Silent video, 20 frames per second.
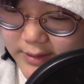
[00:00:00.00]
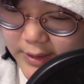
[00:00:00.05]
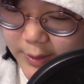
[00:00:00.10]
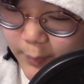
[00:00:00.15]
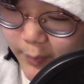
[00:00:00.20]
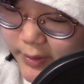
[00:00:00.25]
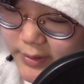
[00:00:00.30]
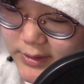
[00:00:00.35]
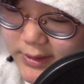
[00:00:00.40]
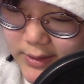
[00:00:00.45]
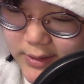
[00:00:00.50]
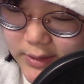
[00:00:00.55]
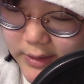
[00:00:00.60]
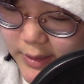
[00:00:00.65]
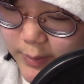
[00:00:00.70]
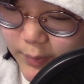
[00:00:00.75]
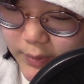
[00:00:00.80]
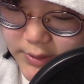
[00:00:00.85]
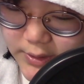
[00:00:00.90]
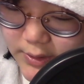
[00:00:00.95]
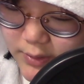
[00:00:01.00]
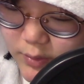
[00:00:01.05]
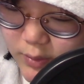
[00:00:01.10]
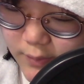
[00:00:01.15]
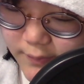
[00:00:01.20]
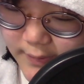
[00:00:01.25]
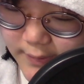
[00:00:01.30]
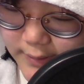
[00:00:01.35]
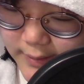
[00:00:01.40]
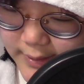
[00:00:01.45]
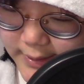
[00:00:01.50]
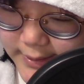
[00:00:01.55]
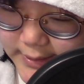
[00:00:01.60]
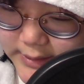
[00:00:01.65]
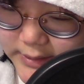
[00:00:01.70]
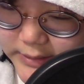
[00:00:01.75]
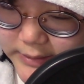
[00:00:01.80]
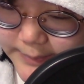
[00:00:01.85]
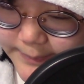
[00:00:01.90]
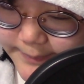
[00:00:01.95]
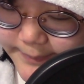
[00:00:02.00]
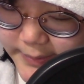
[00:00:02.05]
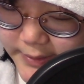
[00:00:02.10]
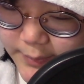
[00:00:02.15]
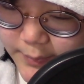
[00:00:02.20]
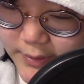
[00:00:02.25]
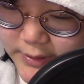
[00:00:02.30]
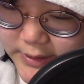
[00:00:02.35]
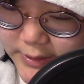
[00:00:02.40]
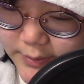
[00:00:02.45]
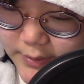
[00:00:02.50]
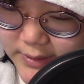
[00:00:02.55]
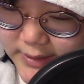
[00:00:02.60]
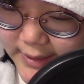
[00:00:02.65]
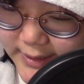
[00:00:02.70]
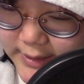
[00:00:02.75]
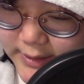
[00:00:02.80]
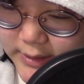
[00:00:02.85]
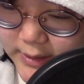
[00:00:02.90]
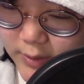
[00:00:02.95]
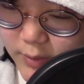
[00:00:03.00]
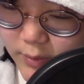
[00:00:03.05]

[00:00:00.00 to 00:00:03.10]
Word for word: It wasn't. It wasn't Northern Lights, but it was. It was like a.